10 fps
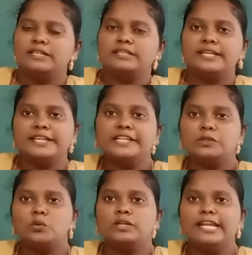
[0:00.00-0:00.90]
They eat
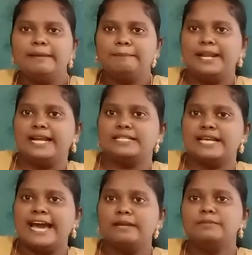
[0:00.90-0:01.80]
only plants.
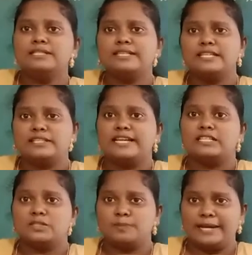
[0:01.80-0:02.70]
Animals such
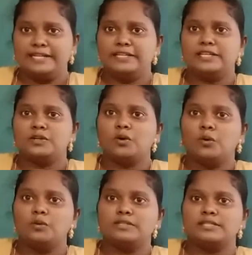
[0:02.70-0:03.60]
as spider, owls,